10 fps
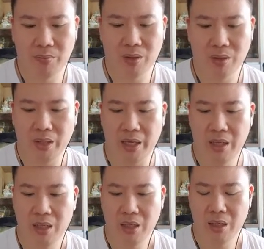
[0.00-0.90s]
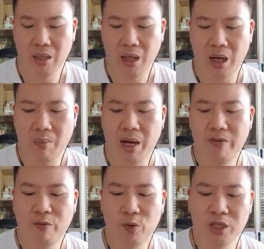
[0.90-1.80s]
Okay,
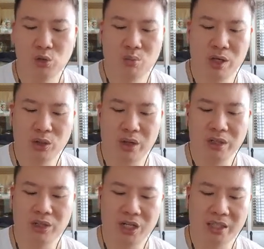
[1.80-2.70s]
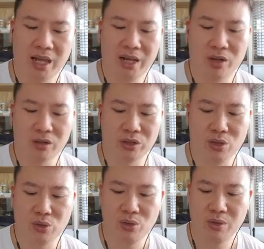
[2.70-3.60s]
many focus too much on just talent or
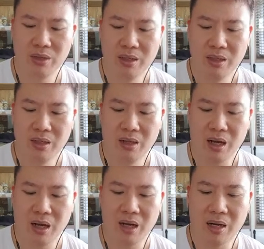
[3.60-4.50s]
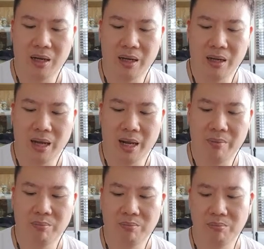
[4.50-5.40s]
skill,
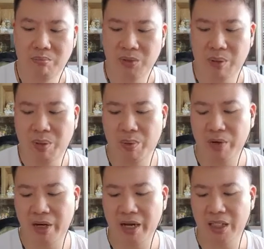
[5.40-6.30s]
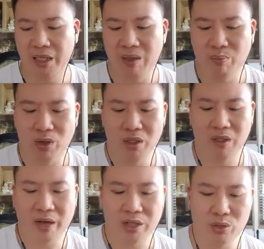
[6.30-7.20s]
and some people recognize the importance
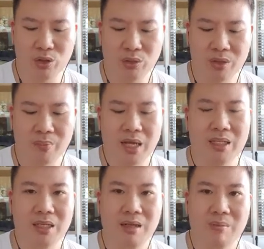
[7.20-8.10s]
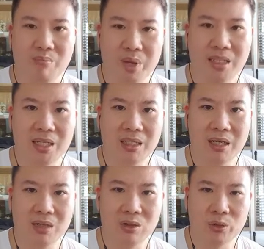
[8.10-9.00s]
of attitude, sometimes misses
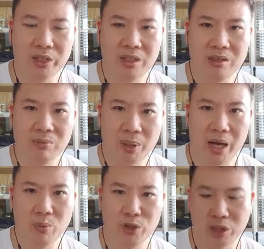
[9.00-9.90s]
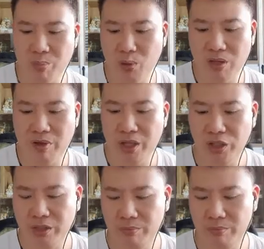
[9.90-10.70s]
the critical part, which is the motivation.